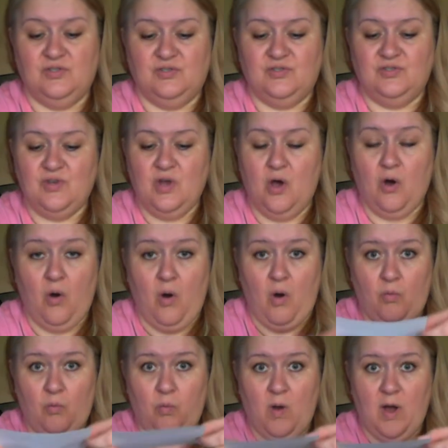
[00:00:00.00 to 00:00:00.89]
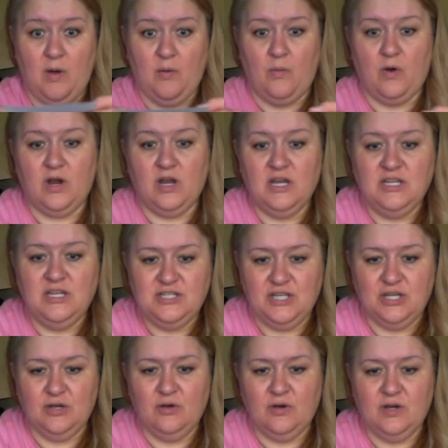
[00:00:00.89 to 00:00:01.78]
So what we're going to
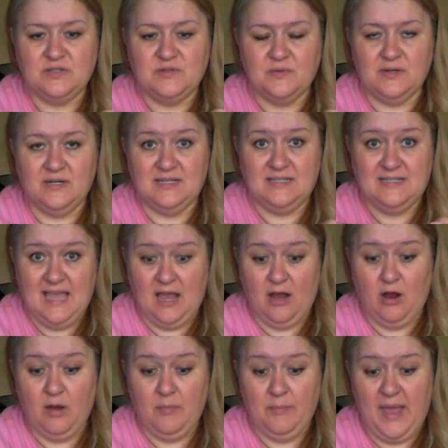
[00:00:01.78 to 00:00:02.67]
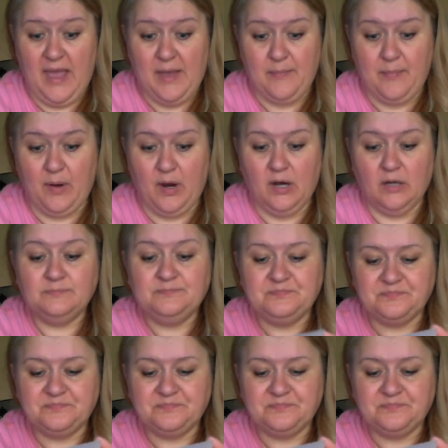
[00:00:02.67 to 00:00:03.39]
do is we're going to take our paper